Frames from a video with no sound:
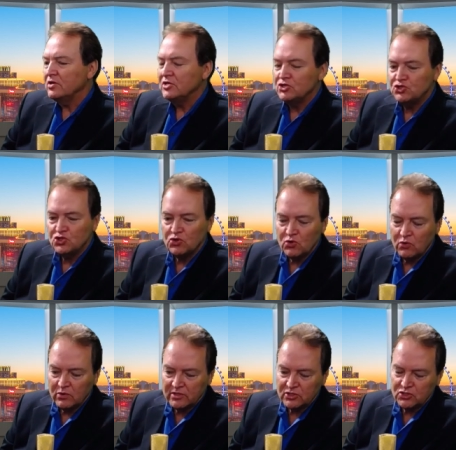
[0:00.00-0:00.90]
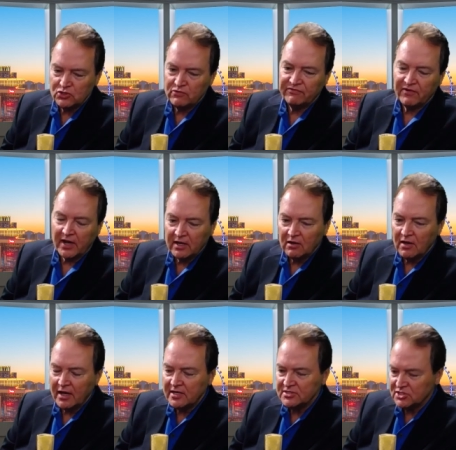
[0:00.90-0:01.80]
did you fight a
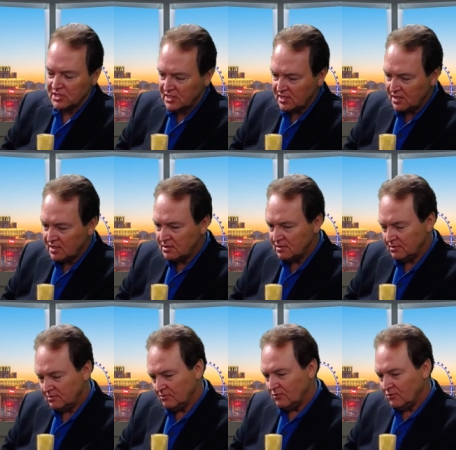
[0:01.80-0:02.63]
lot as a kid?